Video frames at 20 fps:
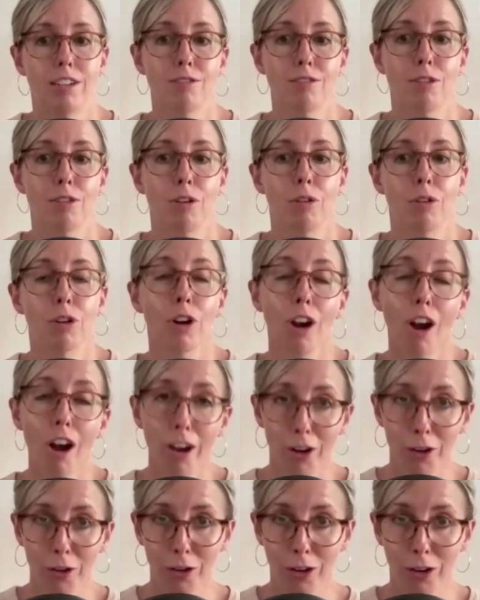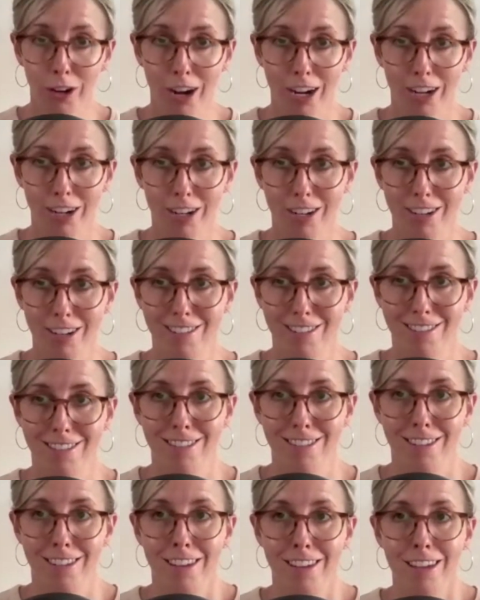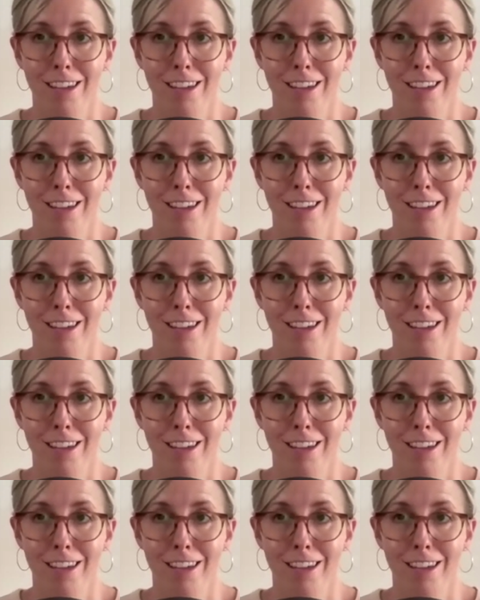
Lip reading: So your auto corrections,